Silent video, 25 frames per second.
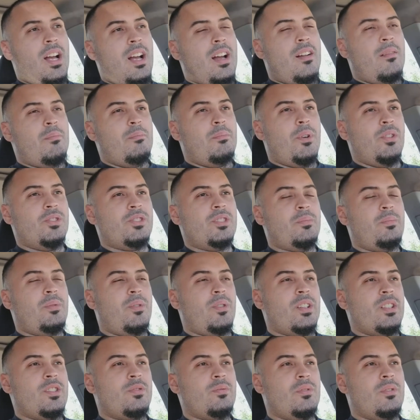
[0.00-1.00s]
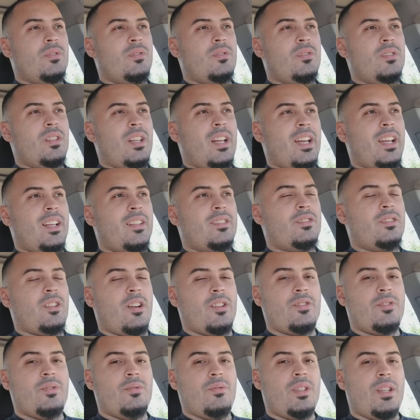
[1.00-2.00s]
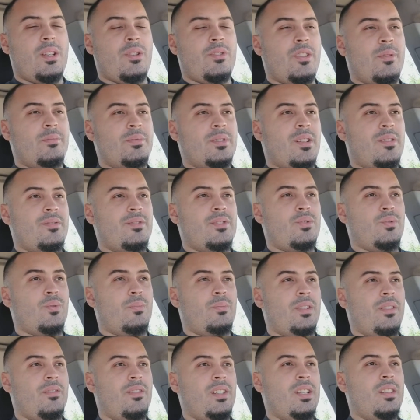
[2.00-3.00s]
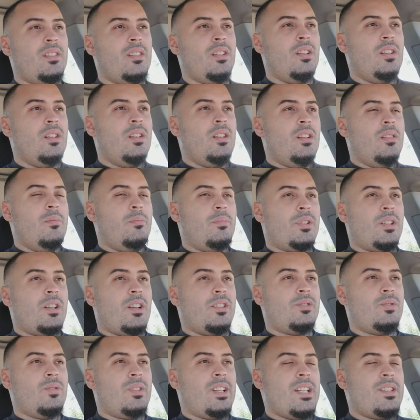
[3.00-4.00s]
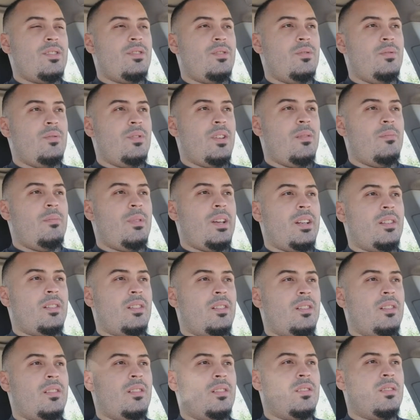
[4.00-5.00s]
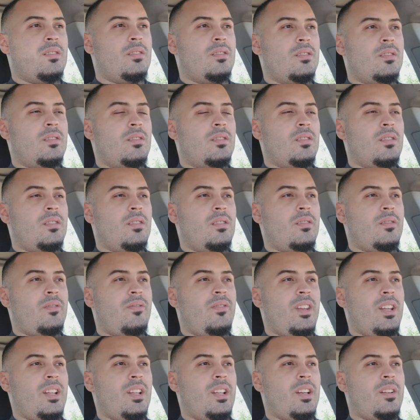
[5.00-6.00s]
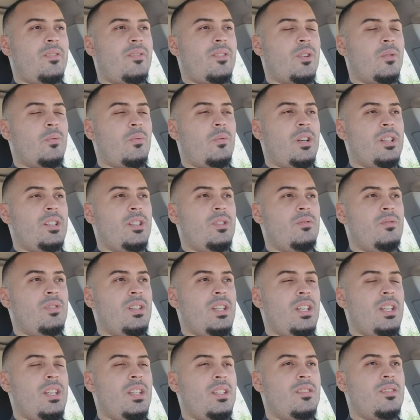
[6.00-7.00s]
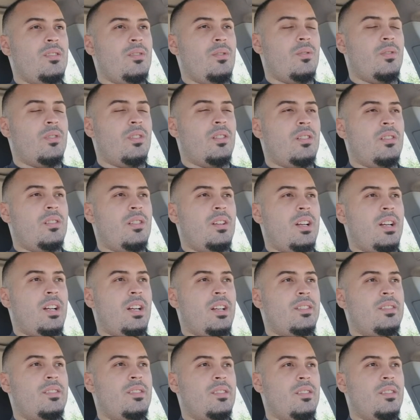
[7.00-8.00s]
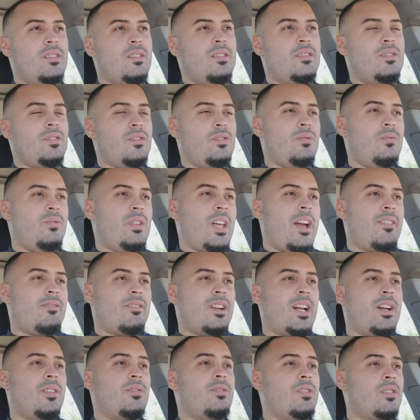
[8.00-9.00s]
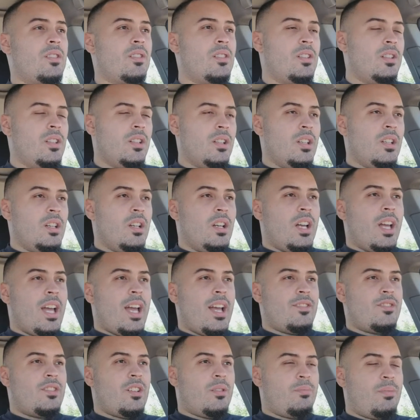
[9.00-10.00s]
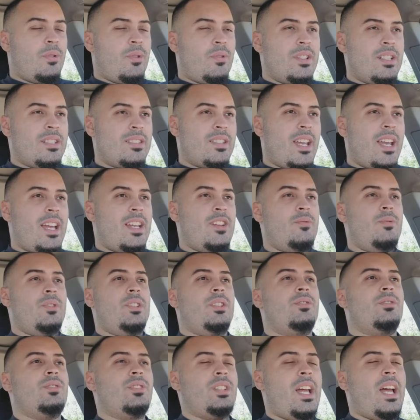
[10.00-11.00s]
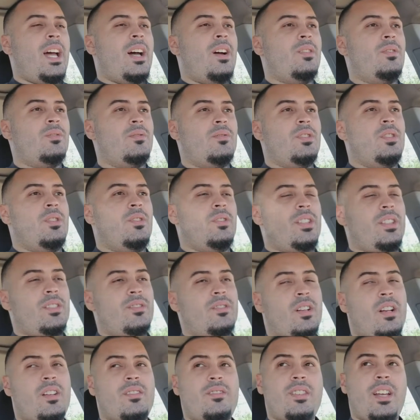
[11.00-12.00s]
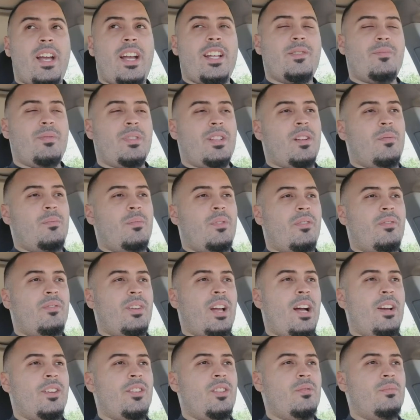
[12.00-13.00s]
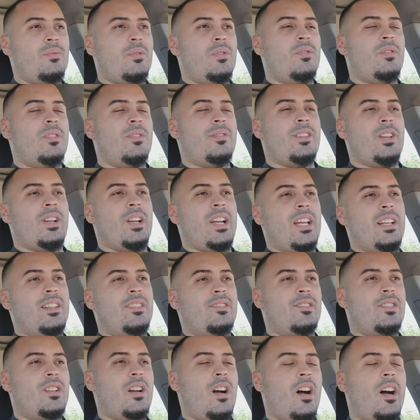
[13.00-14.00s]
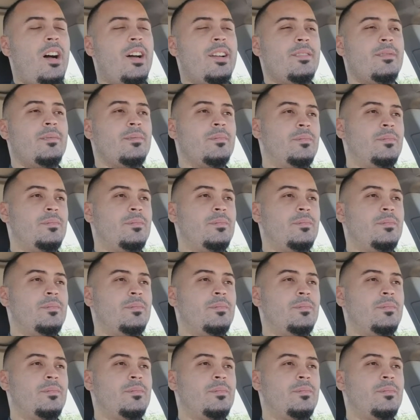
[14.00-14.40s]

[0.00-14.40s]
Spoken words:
most opponents will like start to kill themselves into oblivion, but it also gets you a better feeling for what you need to do that round. As your opponent's hand dwindles down, your discard sides become more valuable. If their hand is gone,